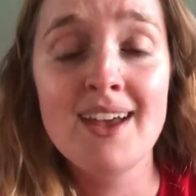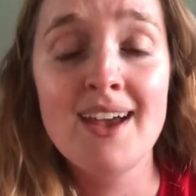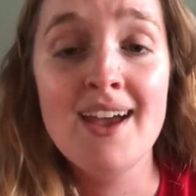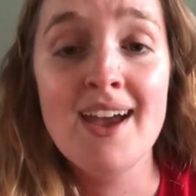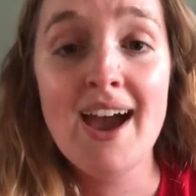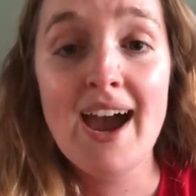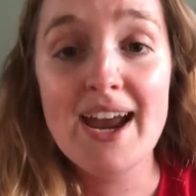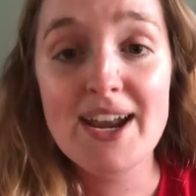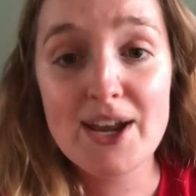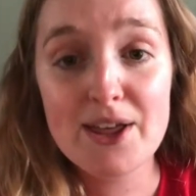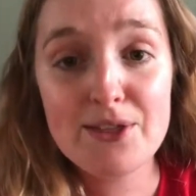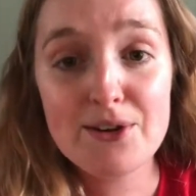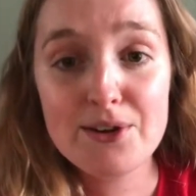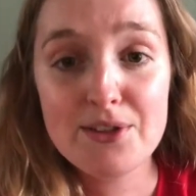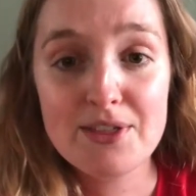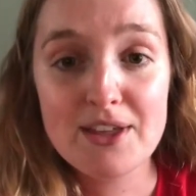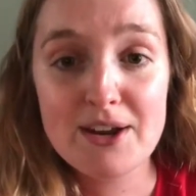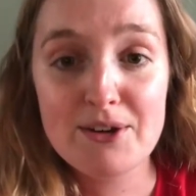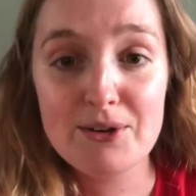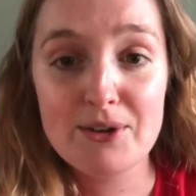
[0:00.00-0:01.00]
Another
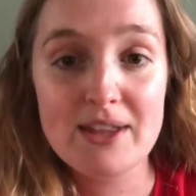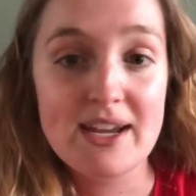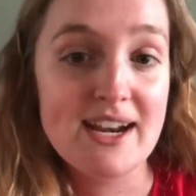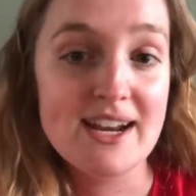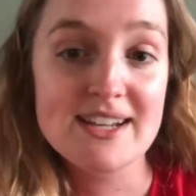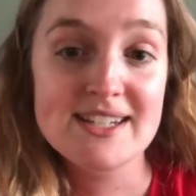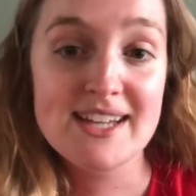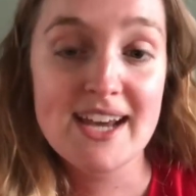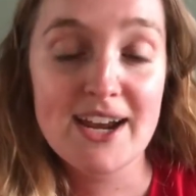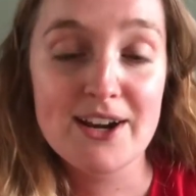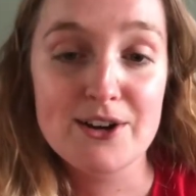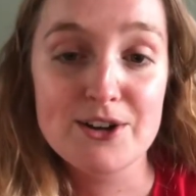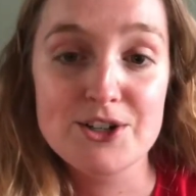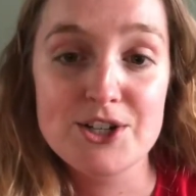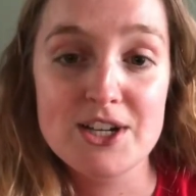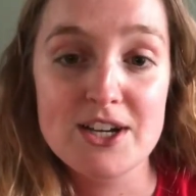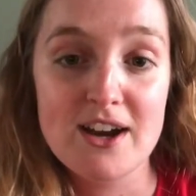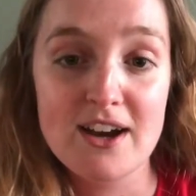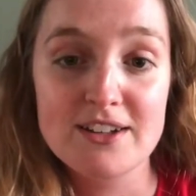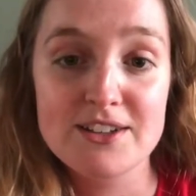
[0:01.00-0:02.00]
thing related to
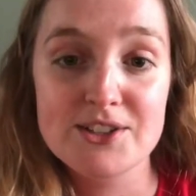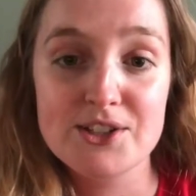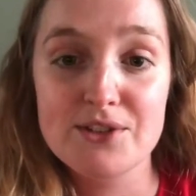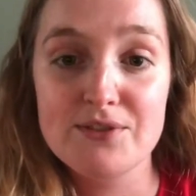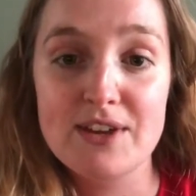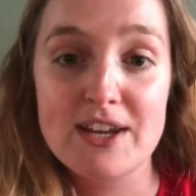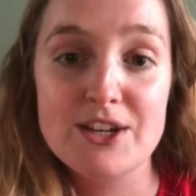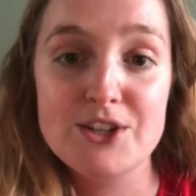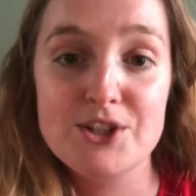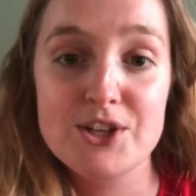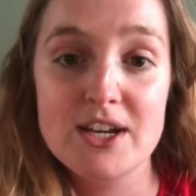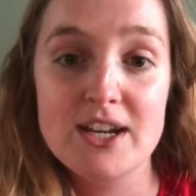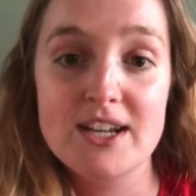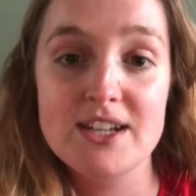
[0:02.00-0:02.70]
energy conservation